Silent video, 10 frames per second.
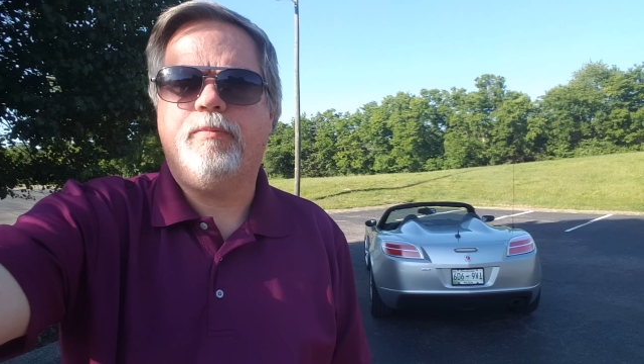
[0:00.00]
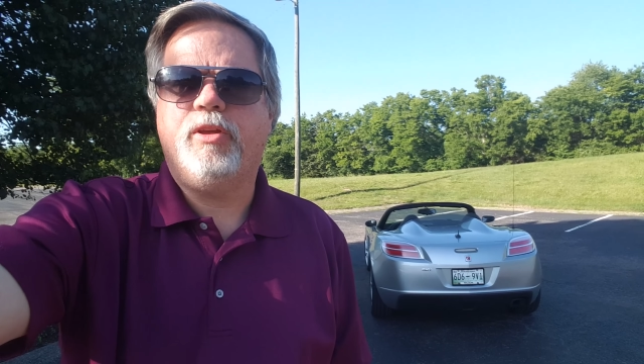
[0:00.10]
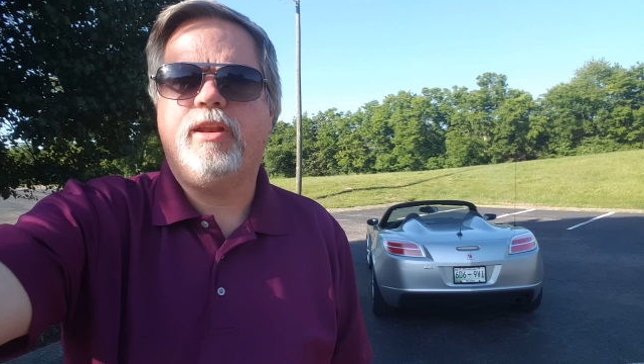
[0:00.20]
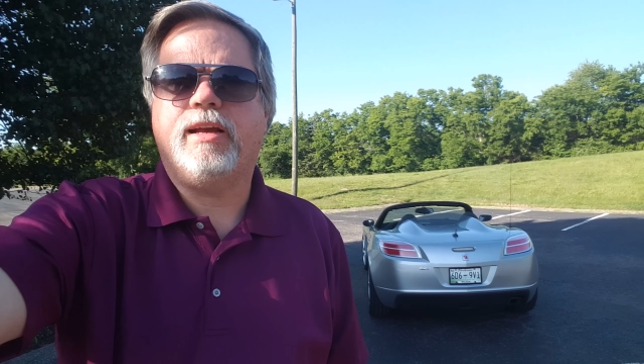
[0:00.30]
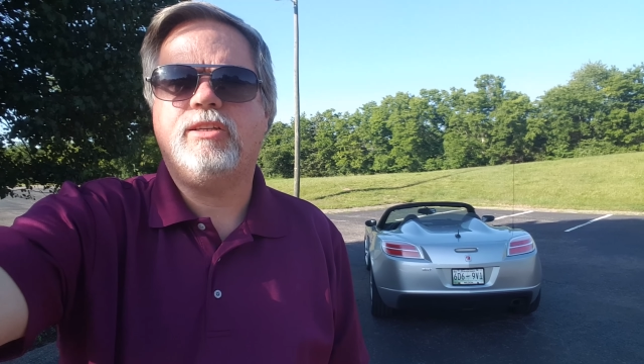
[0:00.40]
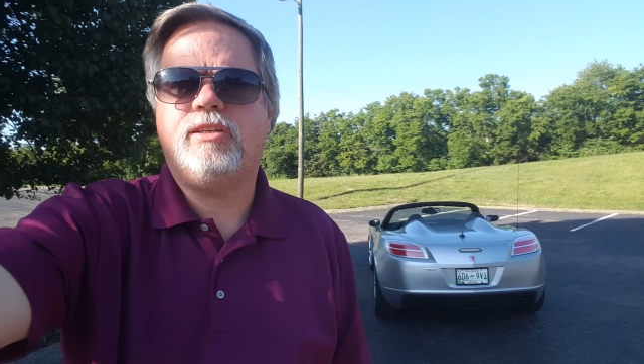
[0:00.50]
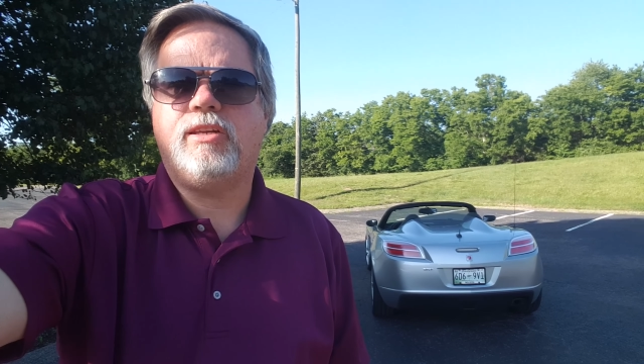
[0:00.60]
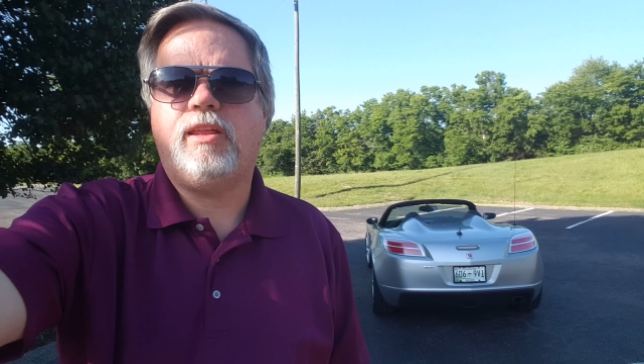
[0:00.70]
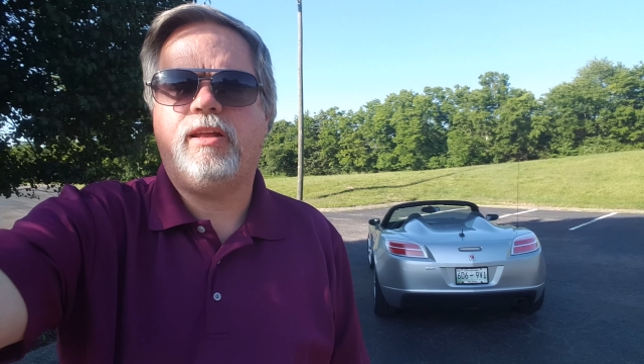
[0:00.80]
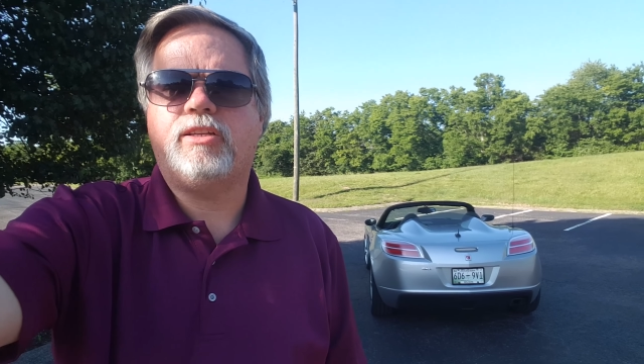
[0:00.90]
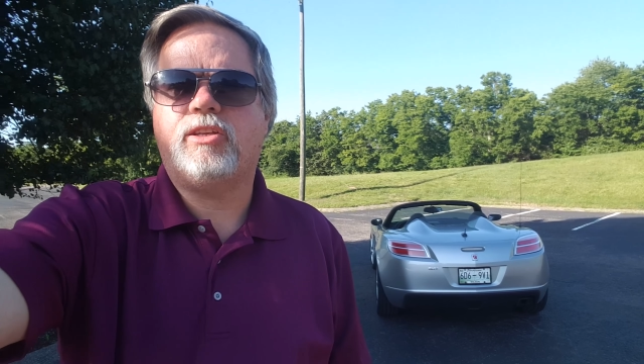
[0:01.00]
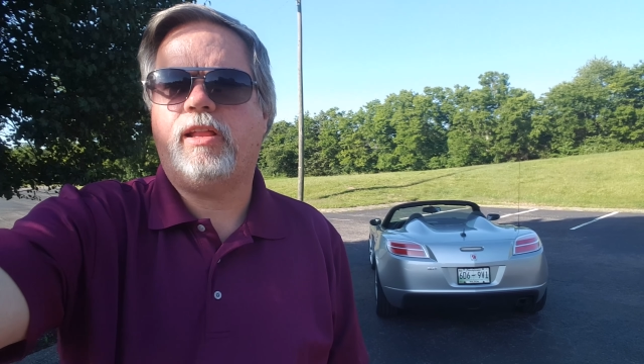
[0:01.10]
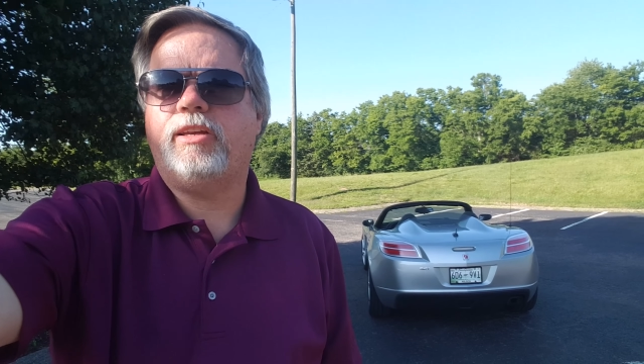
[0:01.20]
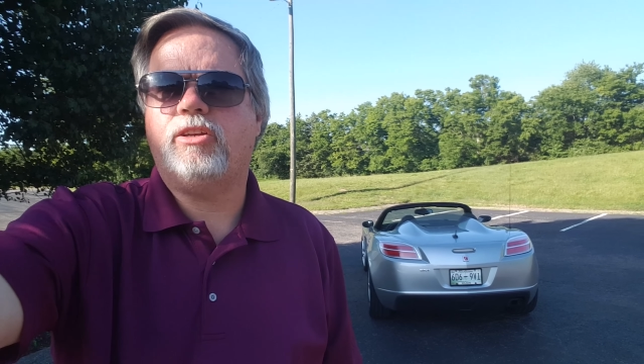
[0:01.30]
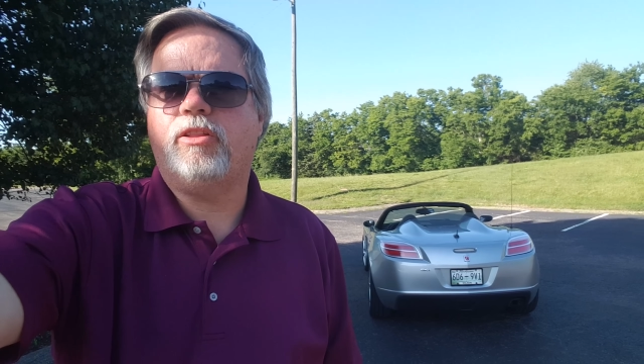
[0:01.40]
you can actually see the
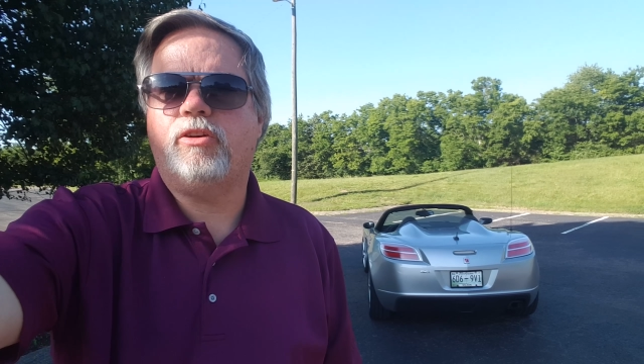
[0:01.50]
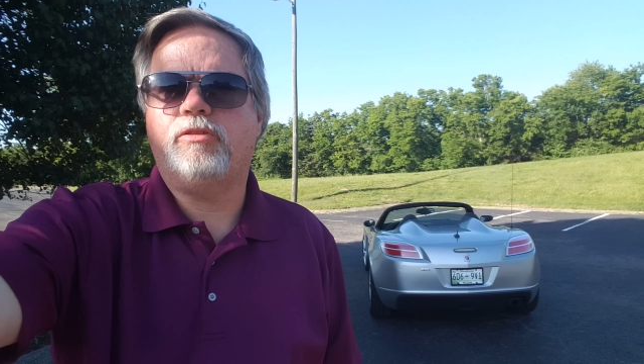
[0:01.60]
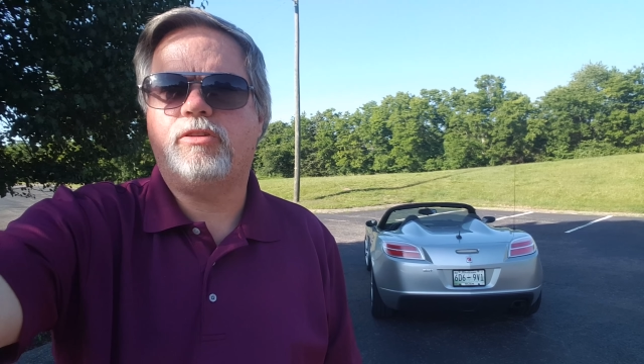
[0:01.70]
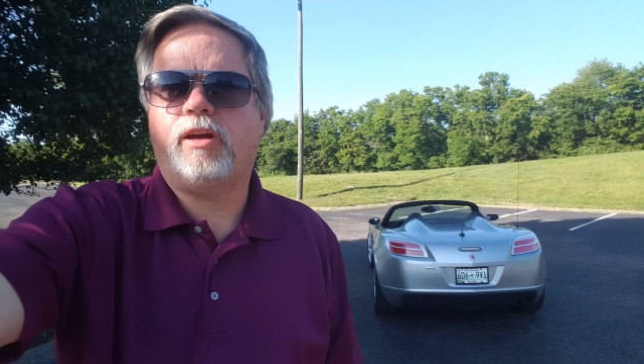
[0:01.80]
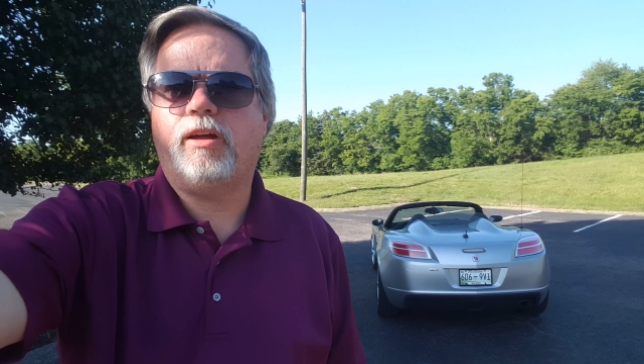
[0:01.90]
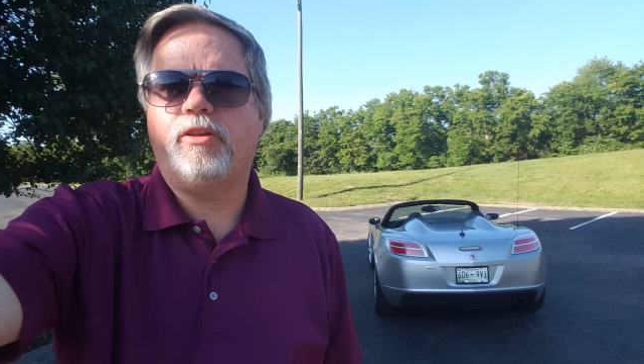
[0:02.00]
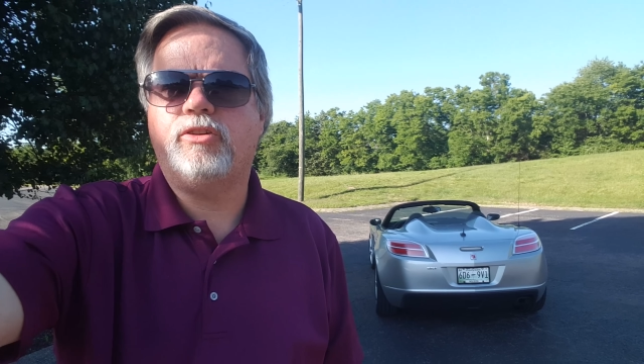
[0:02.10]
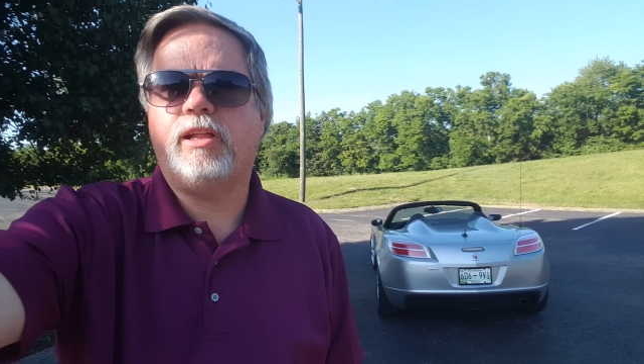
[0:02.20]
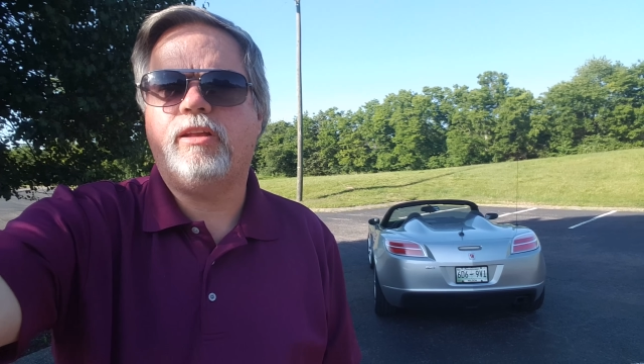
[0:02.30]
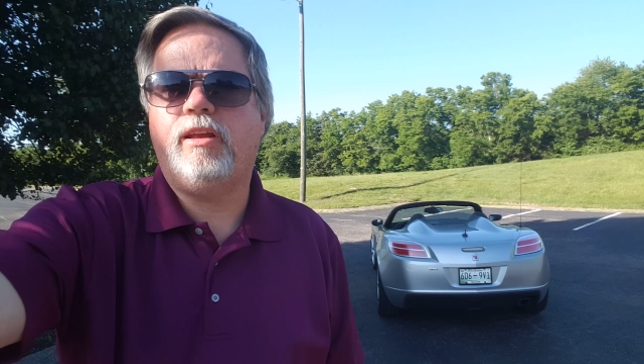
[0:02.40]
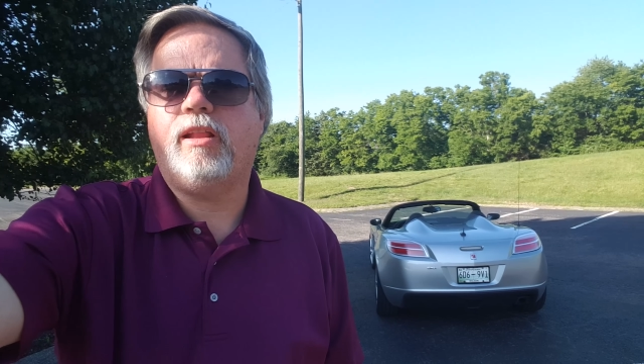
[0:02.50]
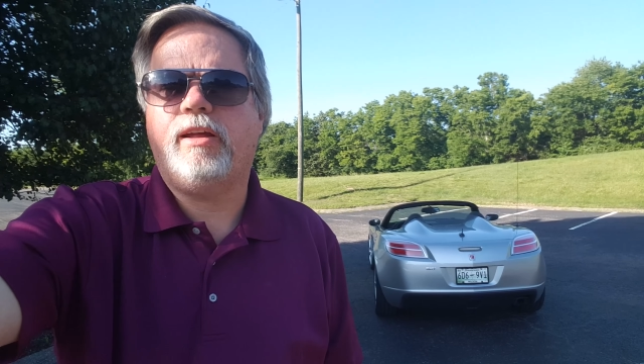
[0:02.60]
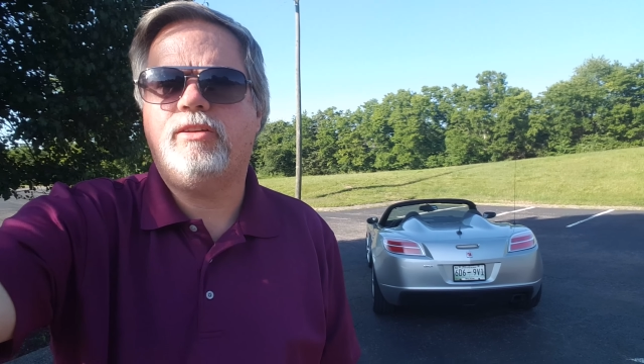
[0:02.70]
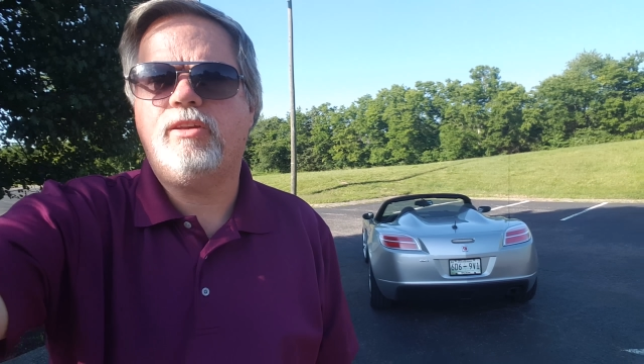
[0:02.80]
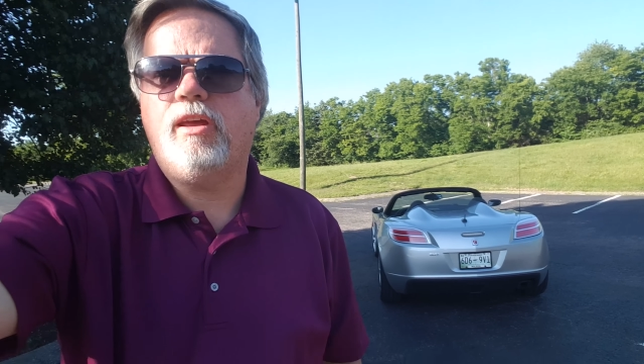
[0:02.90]
installation of those LED
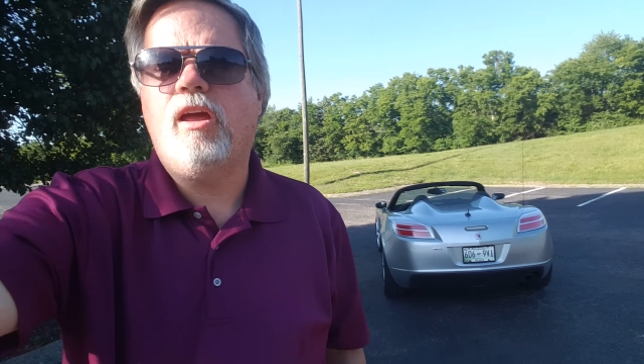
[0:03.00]
lights